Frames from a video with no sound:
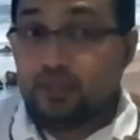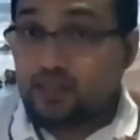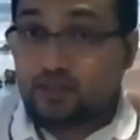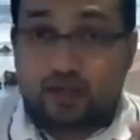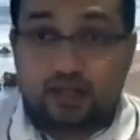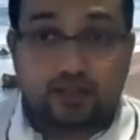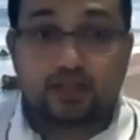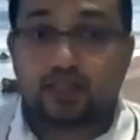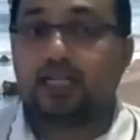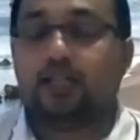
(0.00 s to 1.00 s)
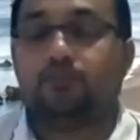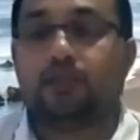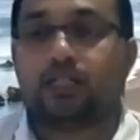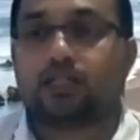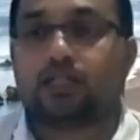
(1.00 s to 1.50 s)
structural
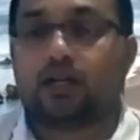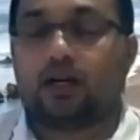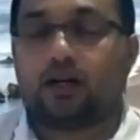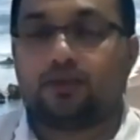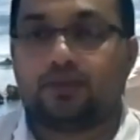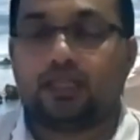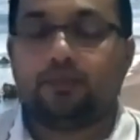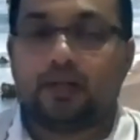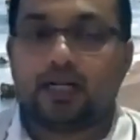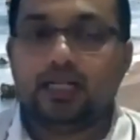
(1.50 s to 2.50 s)
element of the PAS,